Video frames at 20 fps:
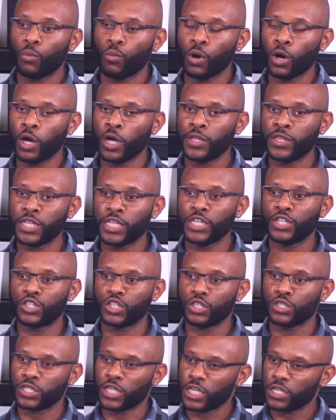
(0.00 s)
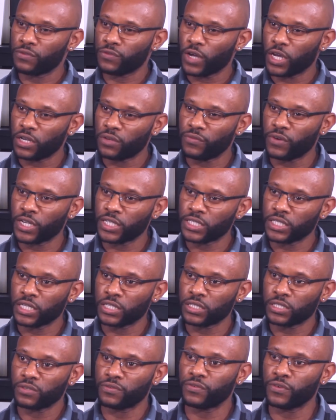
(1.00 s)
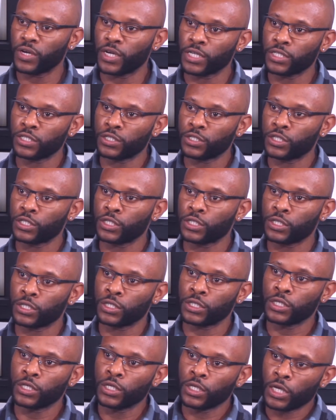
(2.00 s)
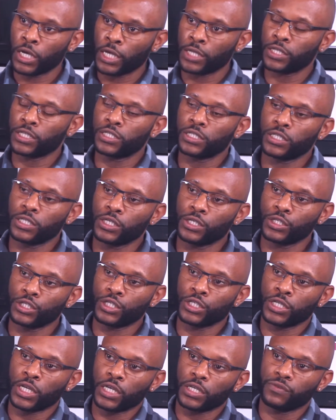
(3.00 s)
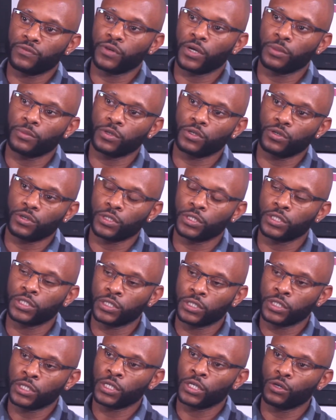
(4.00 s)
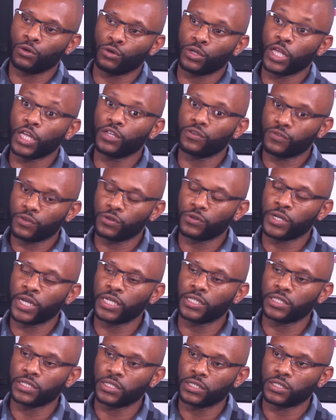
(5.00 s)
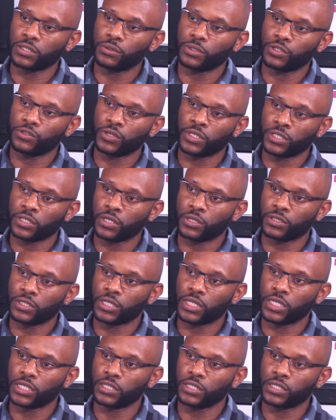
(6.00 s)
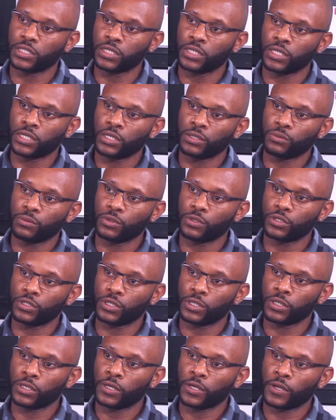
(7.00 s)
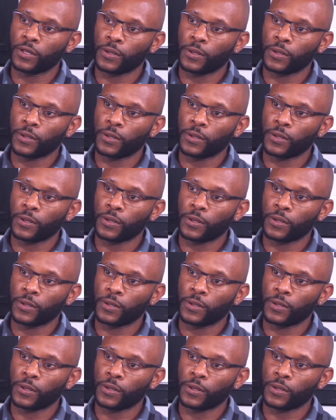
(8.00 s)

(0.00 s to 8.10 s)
What are the issues that you've kind of identified and this solution that you've come across or that you've created to address those needs? Outside